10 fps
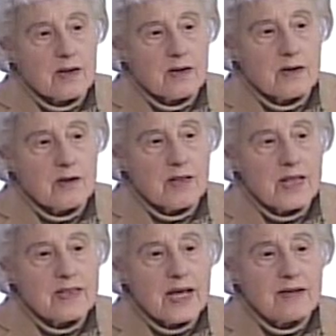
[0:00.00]
uh,
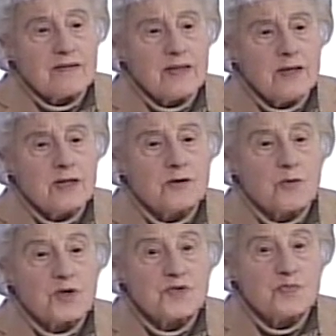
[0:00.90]
I think it
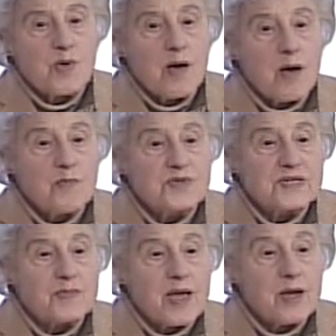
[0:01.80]
was
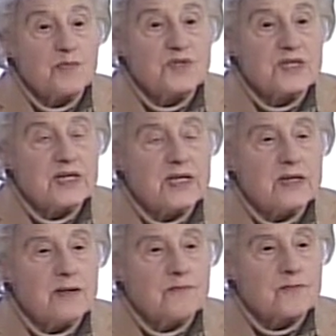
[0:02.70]
perhaps perhaps
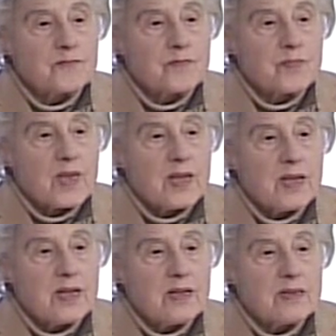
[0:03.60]
the
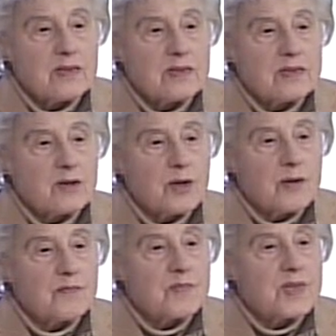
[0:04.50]

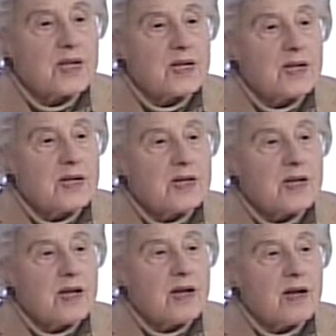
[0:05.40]
the
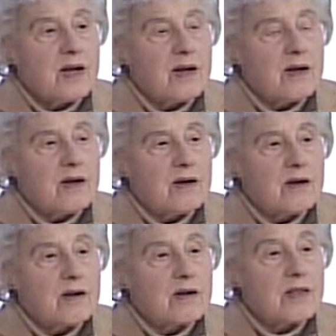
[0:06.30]

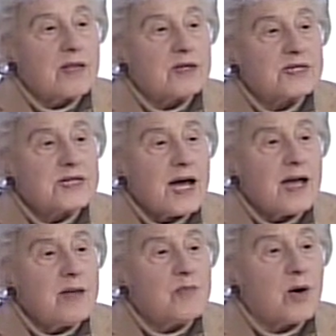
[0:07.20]
uh,
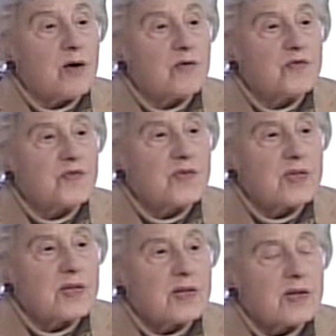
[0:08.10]
time of
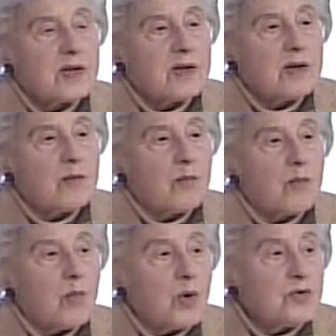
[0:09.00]

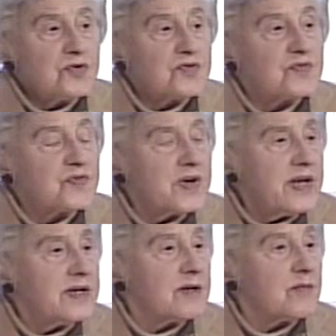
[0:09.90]
most
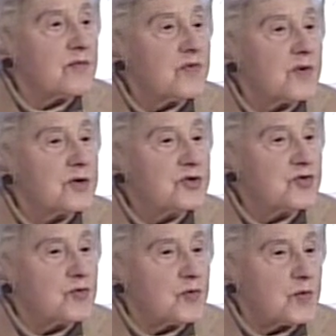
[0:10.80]
freedom for
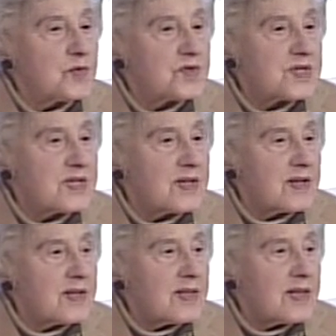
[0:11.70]
Jews
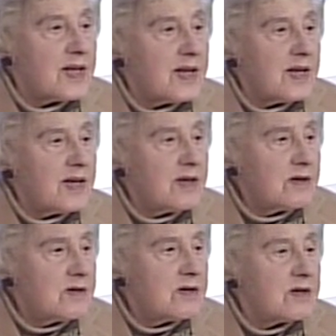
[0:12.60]

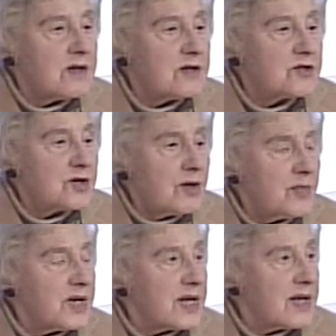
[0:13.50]
in
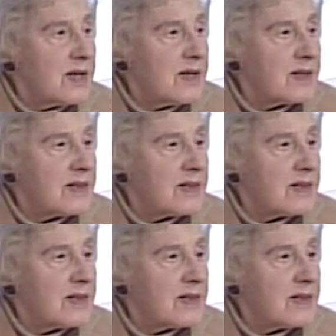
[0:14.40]
Germany,